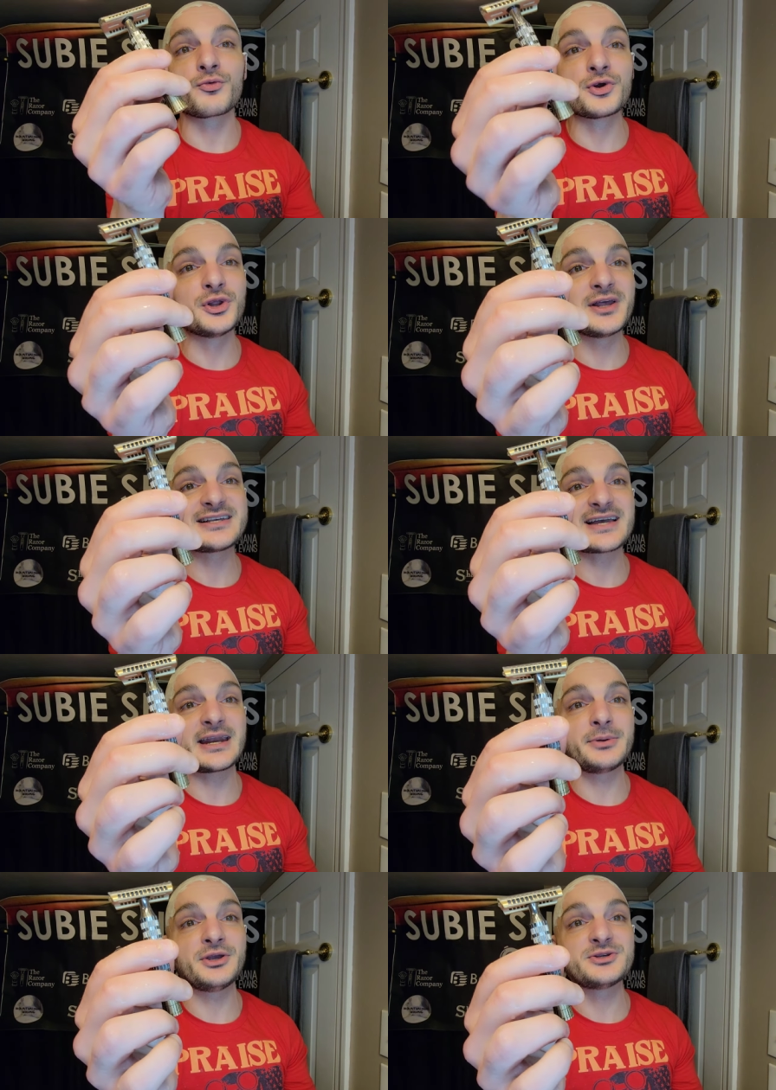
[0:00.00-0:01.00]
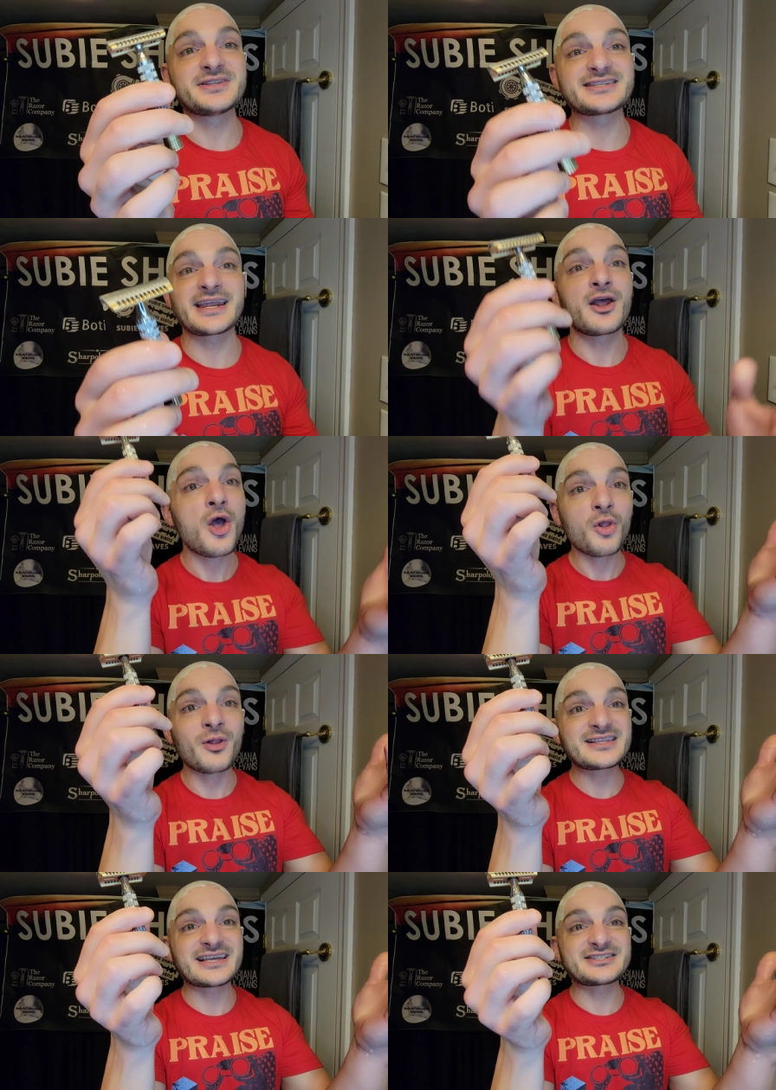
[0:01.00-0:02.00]
really excited to be using this today.
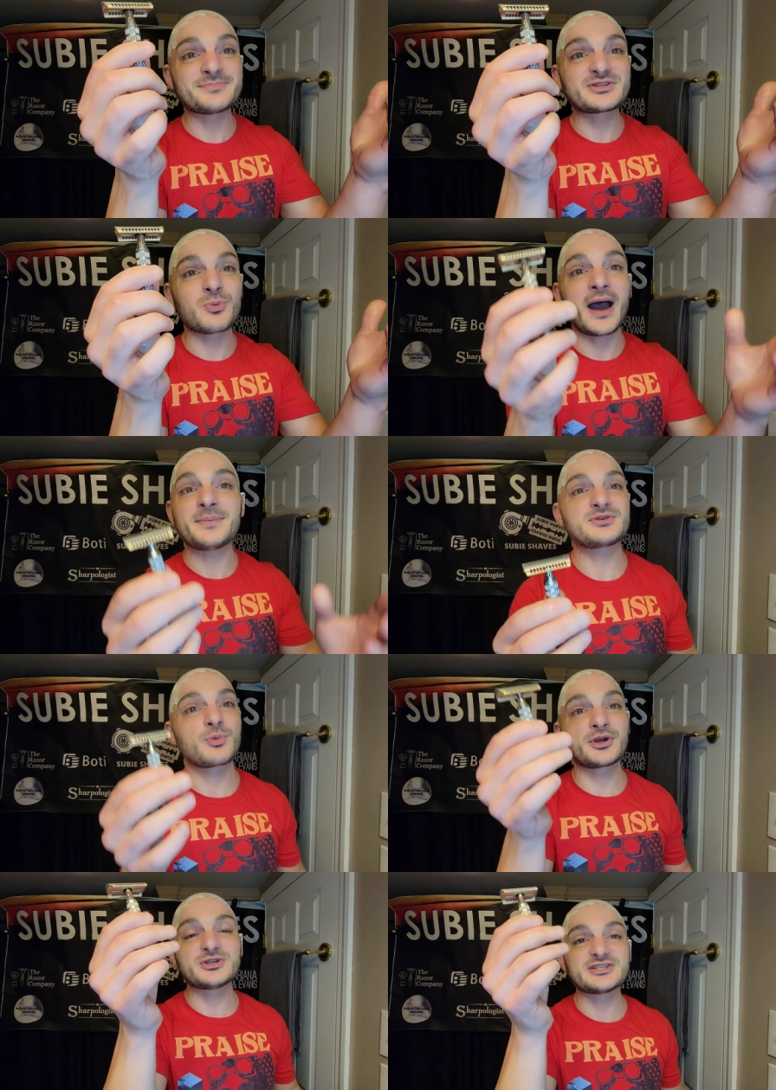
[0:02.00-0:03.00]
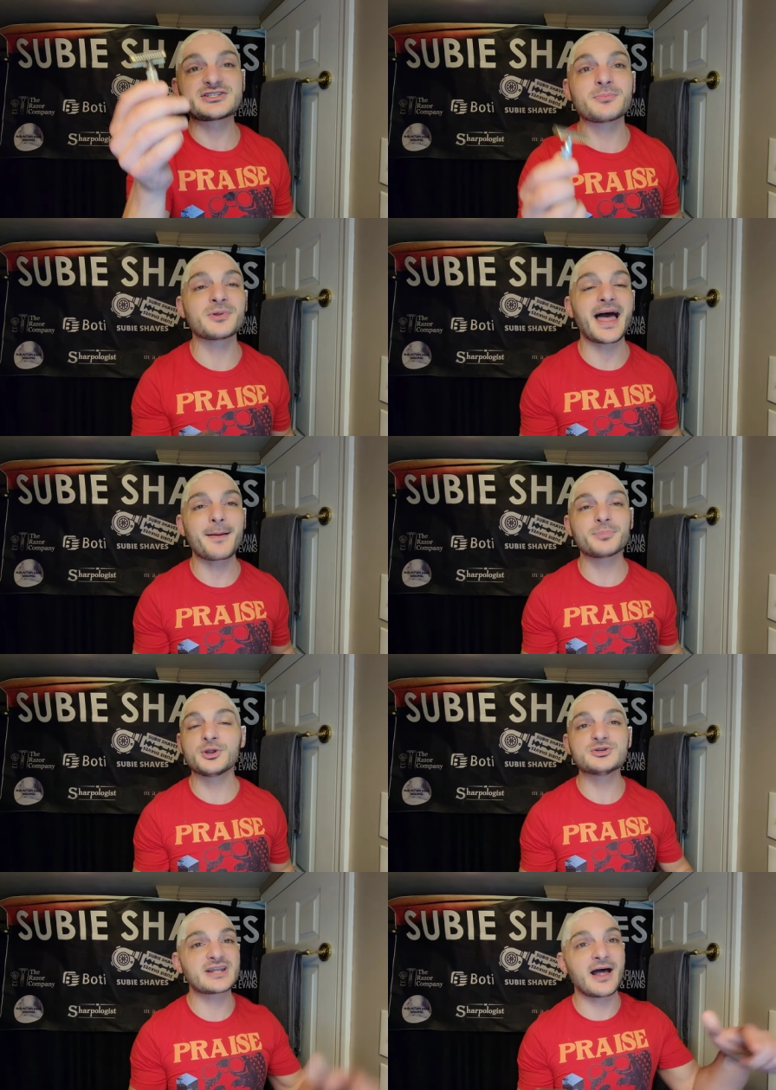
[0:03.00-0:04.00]
Let's get some swipes. We're using some lab
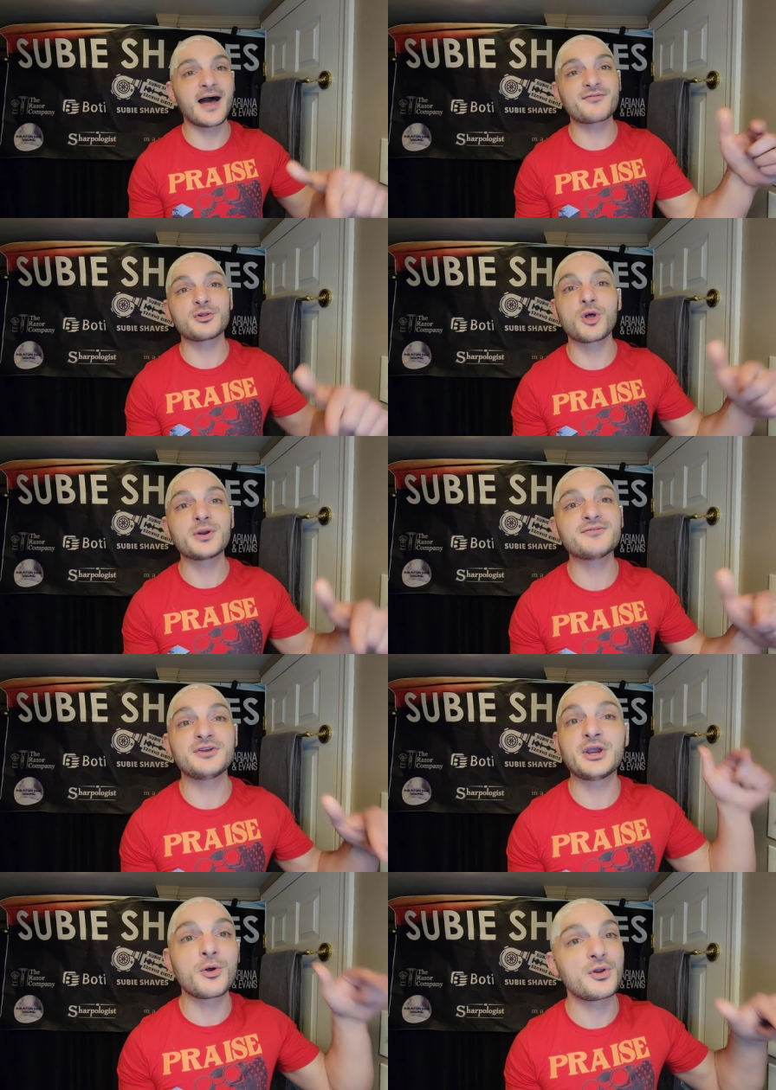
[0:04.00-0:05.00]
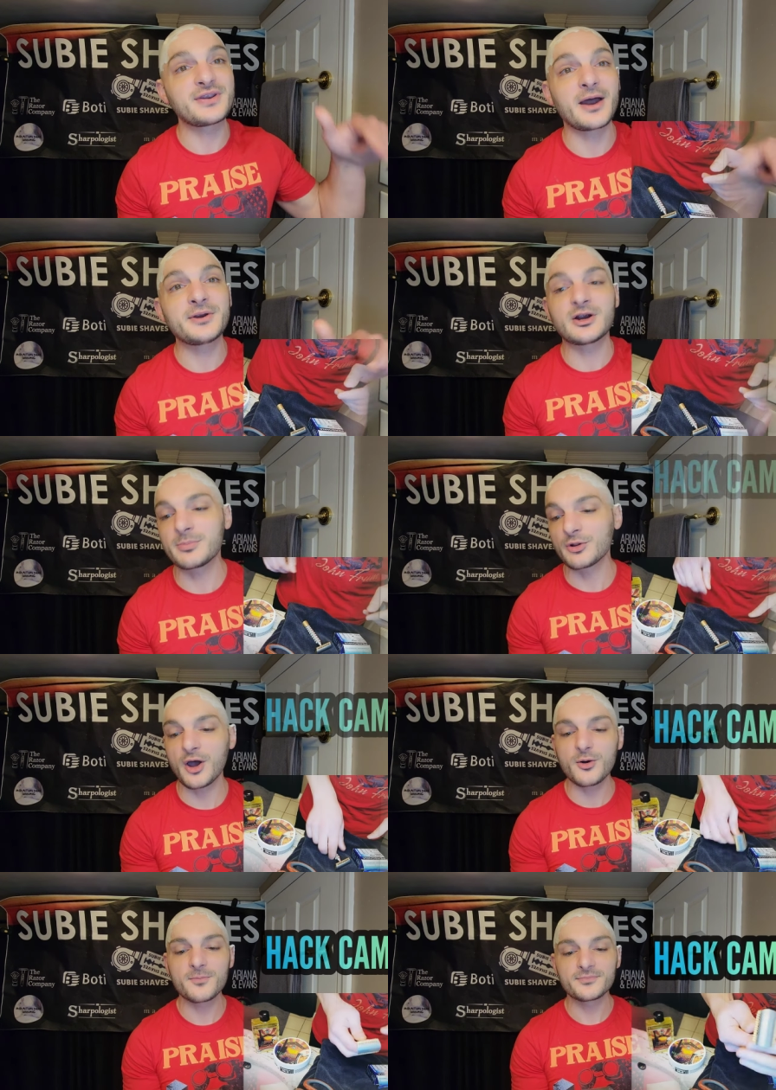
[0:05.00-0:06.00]
blues and I'll have the loading video down here
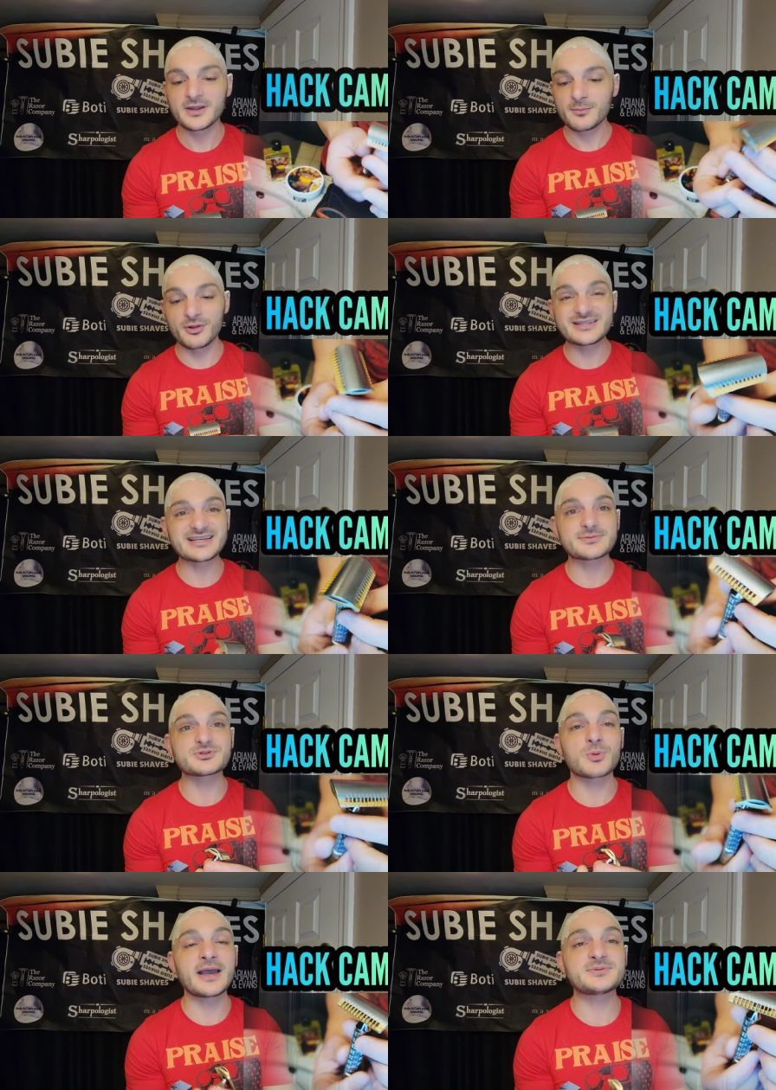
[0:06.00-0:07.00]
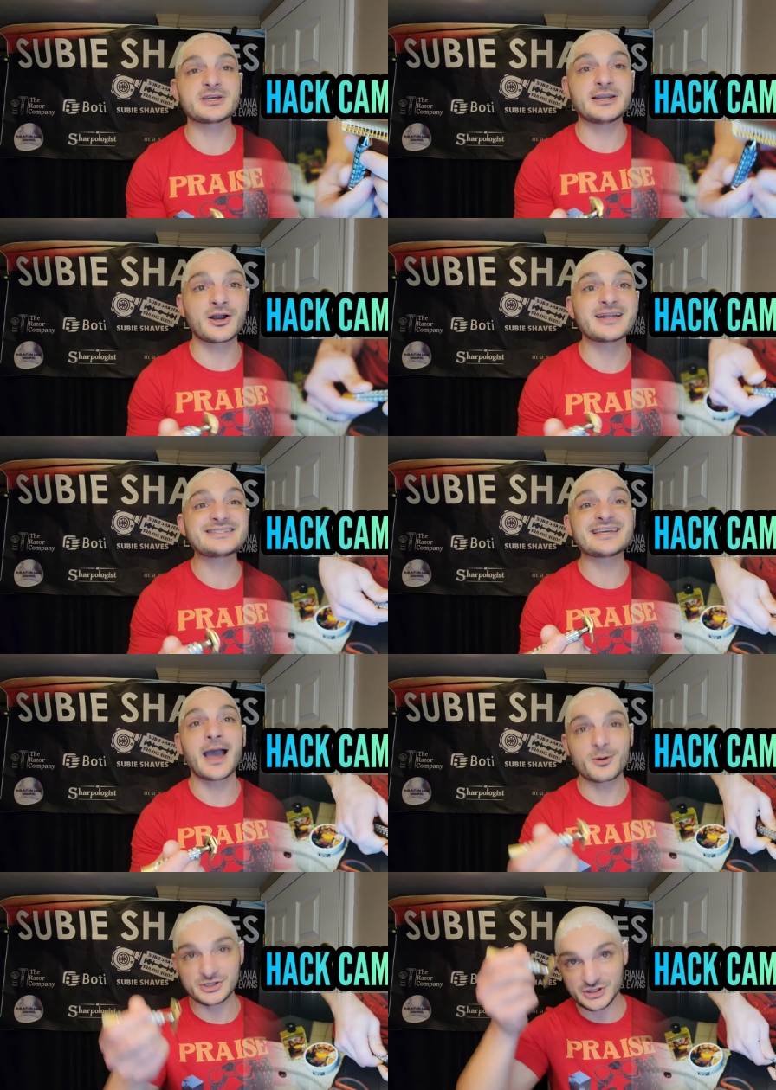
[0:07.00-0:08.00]
below. But let's get some swipes in here and see
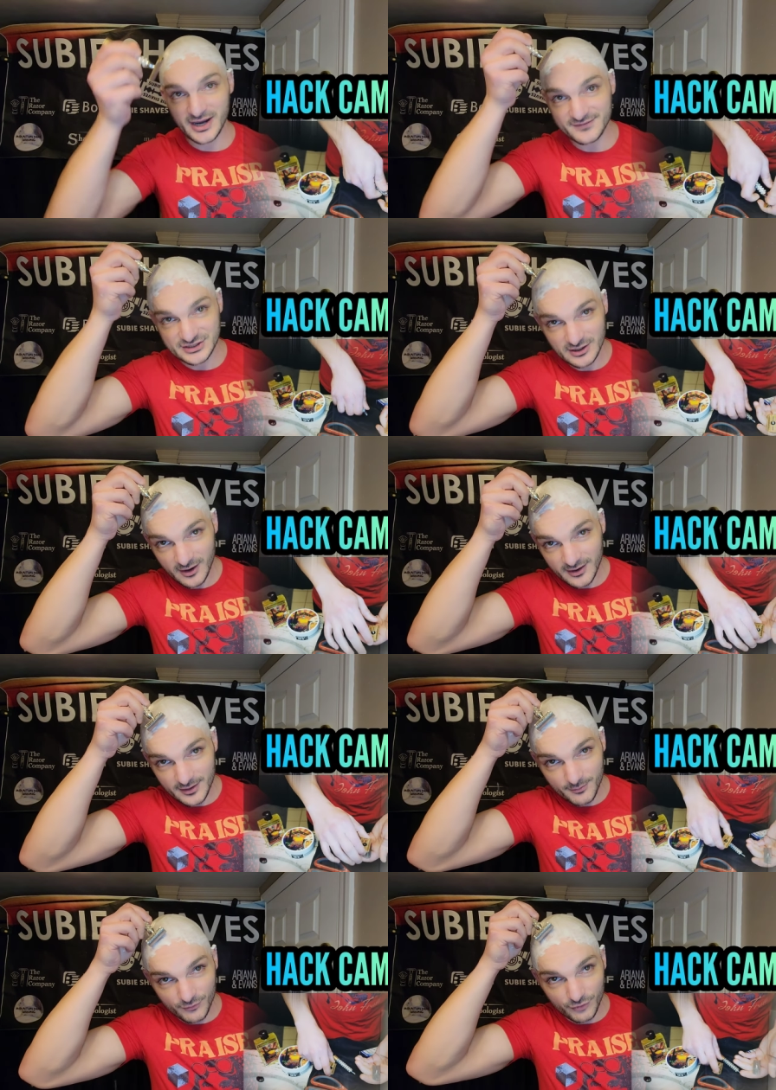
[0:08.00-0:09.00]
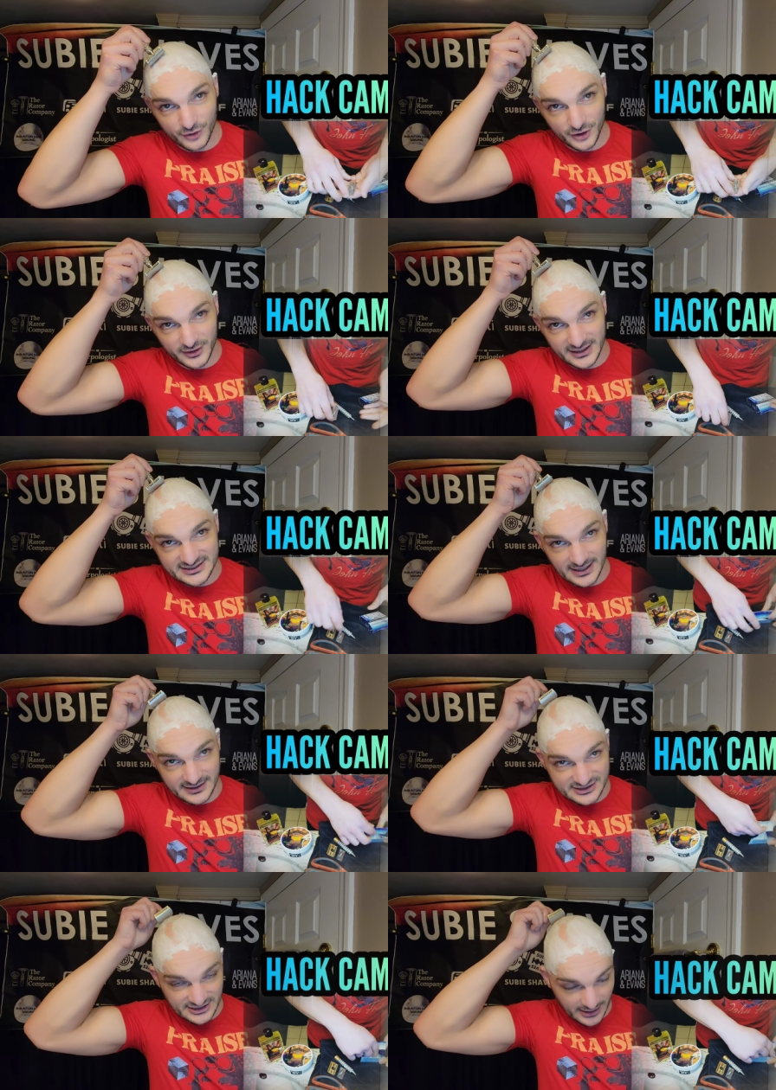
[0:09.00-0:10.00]
how it shaves. I'm really excited
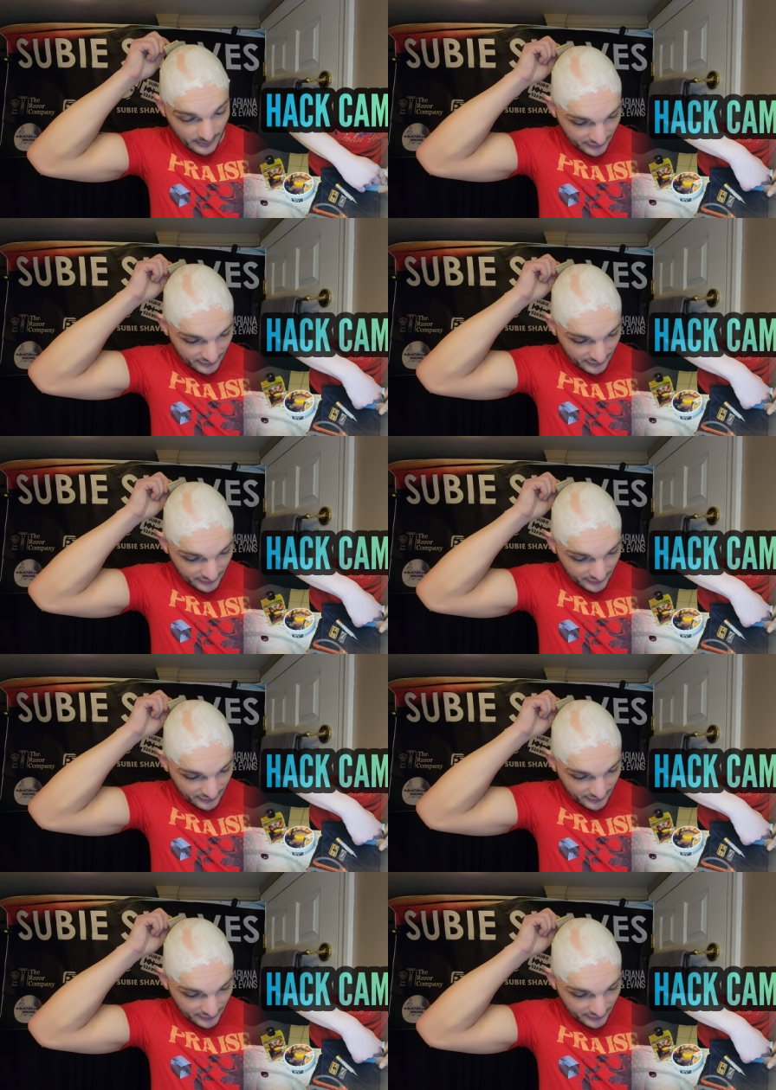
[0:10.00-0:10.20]
to see how it